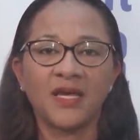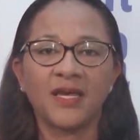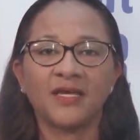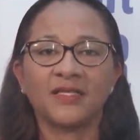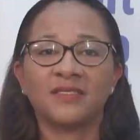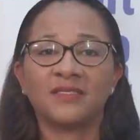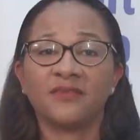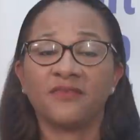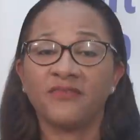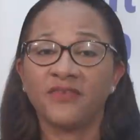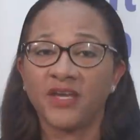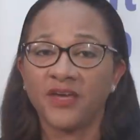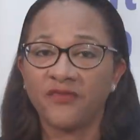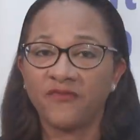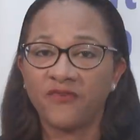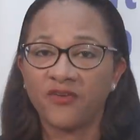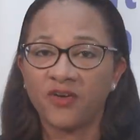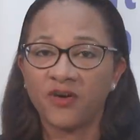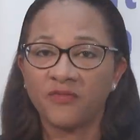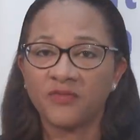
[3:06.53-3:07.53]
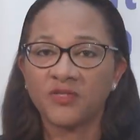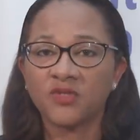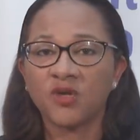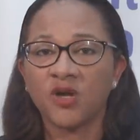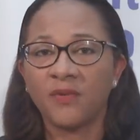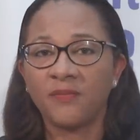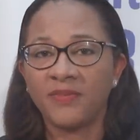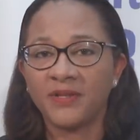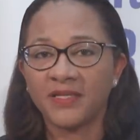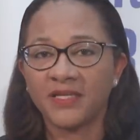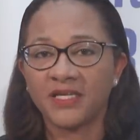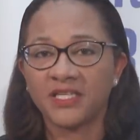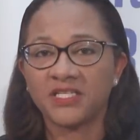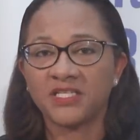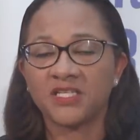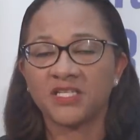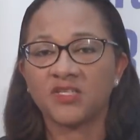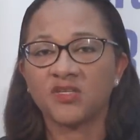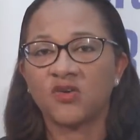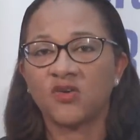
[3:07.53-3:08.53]
its severe forms,
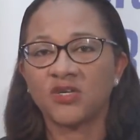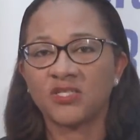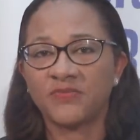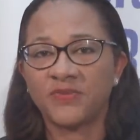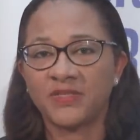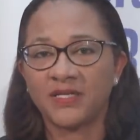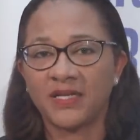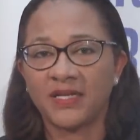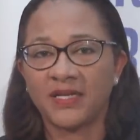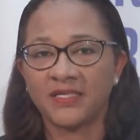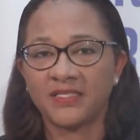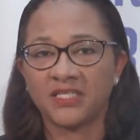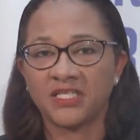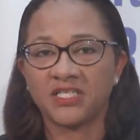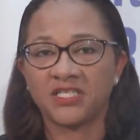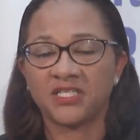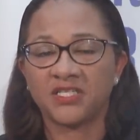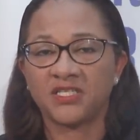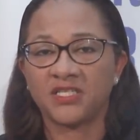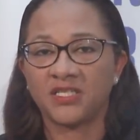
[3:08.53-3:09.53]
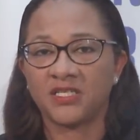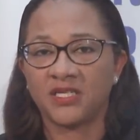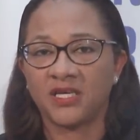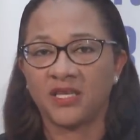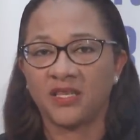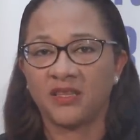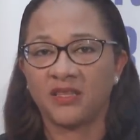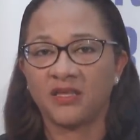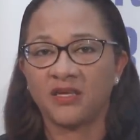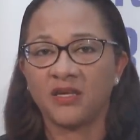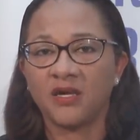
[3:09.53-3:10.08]
complications, hospitalizations, and death.